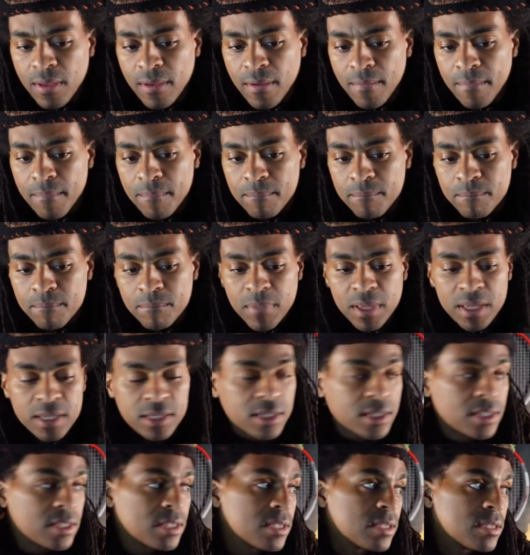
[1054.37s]

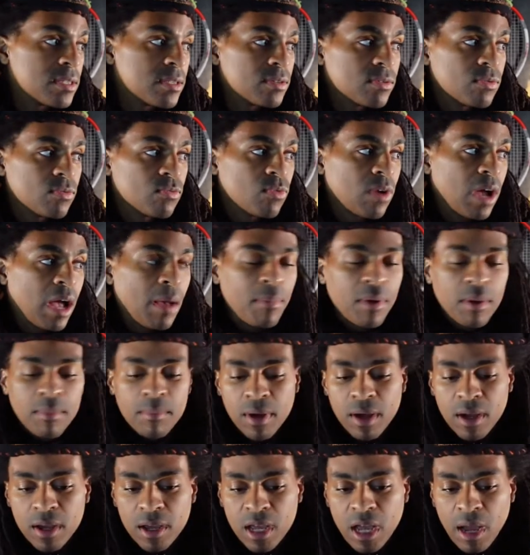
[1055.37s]
Miss Robin
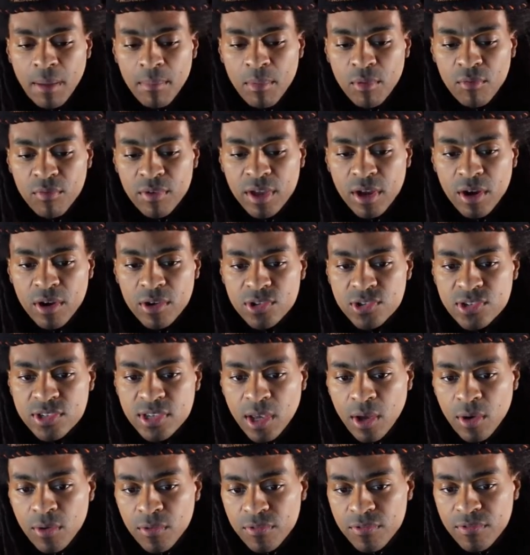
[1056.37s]
Montgomery
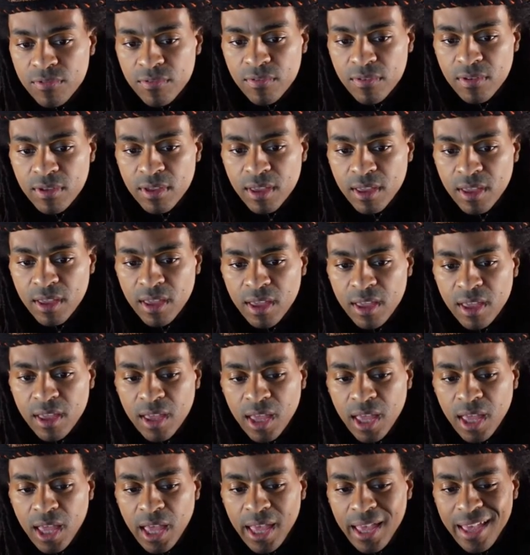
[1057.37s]
herself.
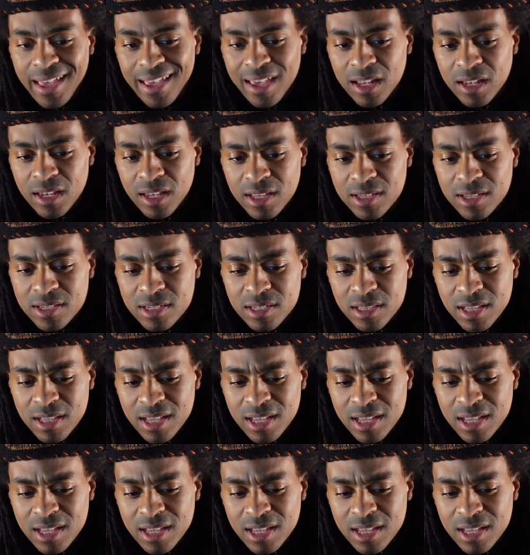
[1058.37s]
And let's